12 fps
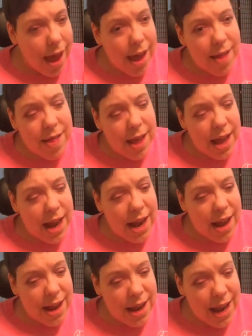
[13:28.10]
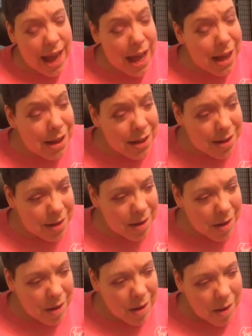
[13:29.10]
And then next
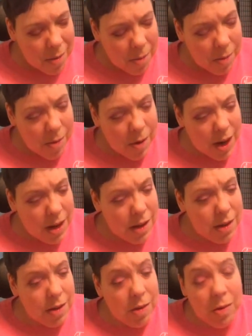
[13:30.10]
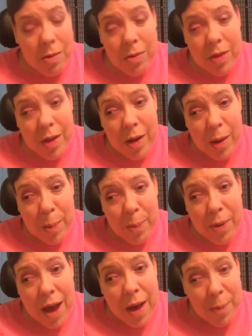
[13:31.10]
we're going to do the
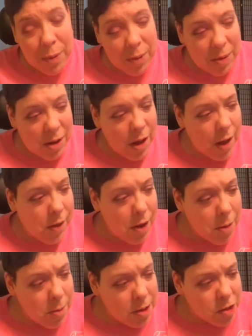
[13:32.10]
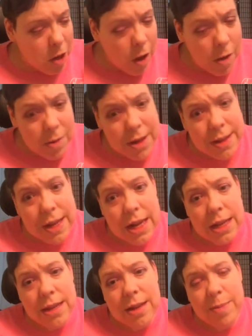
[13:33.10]
brow bone color, which always
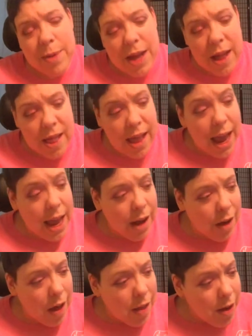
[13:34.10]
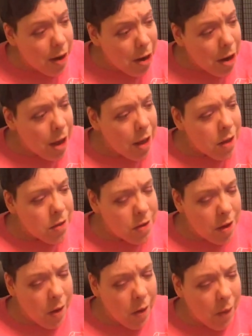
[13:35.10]
needs to be a light color.
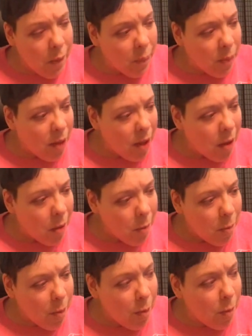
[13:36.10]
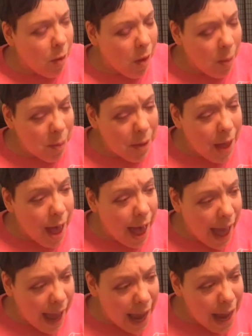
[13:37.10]
So we will
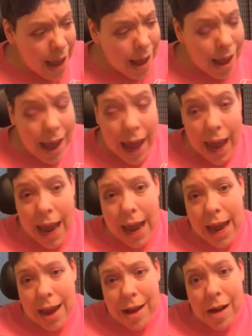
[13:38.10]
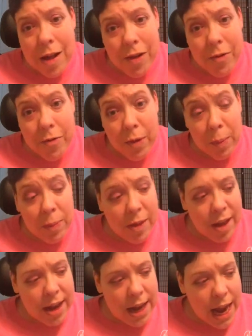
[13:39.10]
apply a color from
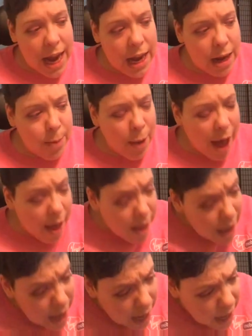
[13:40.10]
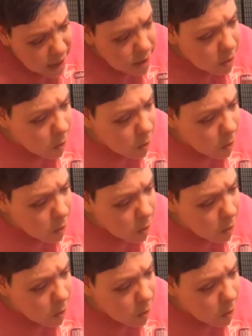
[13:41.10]
the Naked palette, and it's